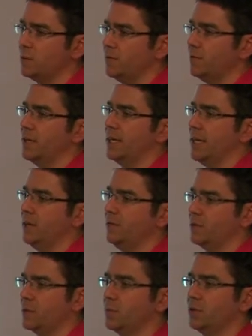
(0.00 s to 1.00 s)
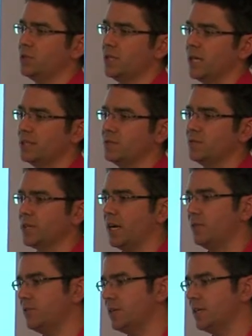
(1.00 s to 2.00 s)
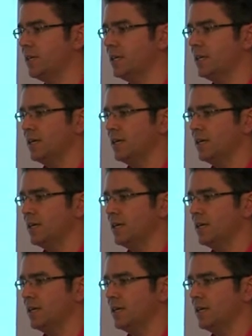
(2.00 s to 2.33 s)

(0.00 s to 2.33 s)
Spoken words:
be very careful with depreciation recovery.